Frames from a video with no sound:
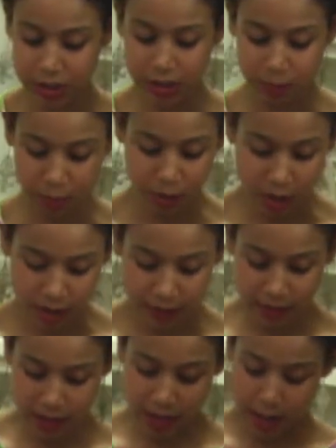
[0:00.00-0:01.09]
chicken broth.
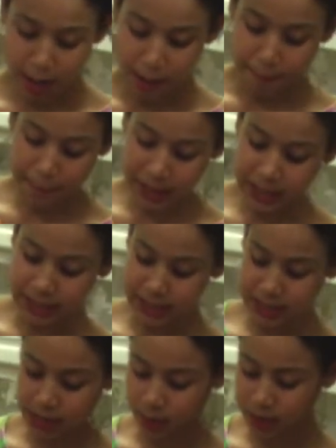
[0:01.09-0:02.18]
But
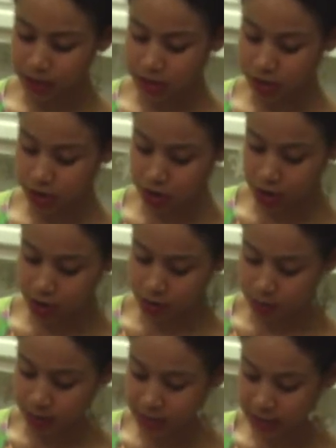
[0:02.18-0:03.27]
I wanted to
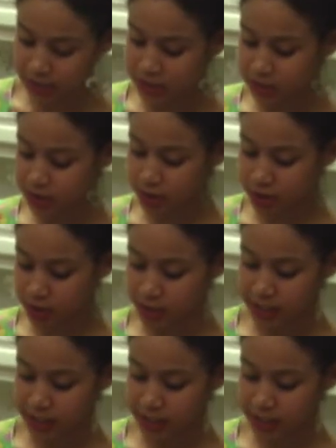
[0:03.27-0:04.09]
show an easier